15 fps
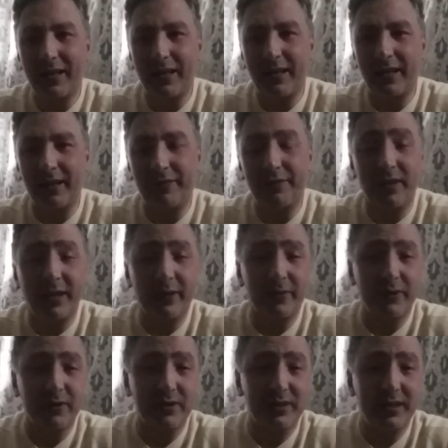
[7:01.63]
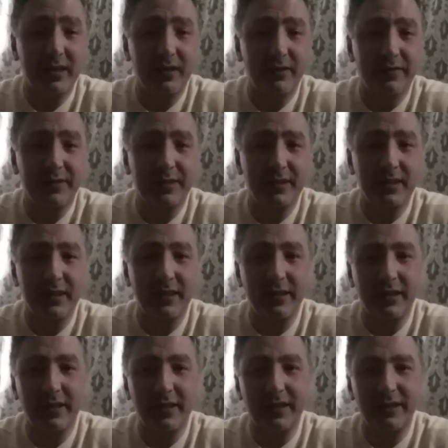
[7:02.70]
If you like what you see,
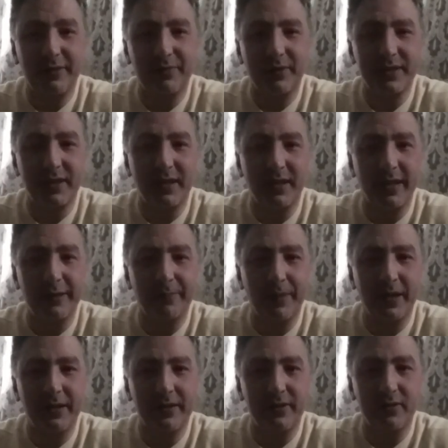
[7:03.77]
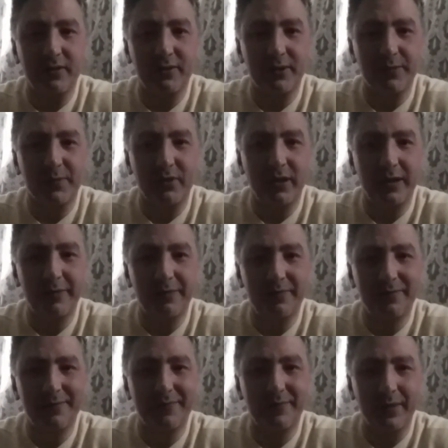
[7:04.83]
obviously press the like button or subscribe.
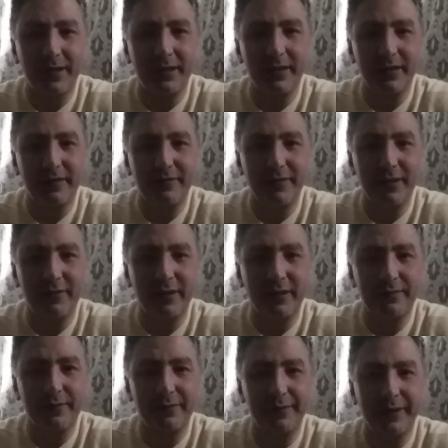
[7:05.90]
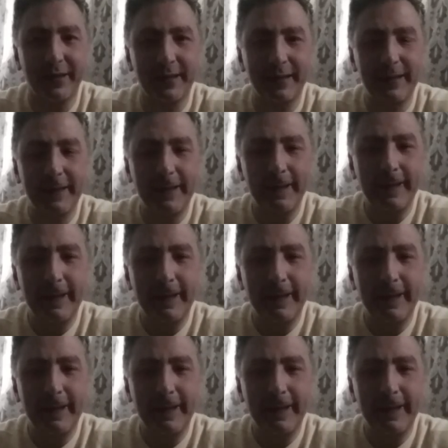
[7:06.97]
Be very grateful for that.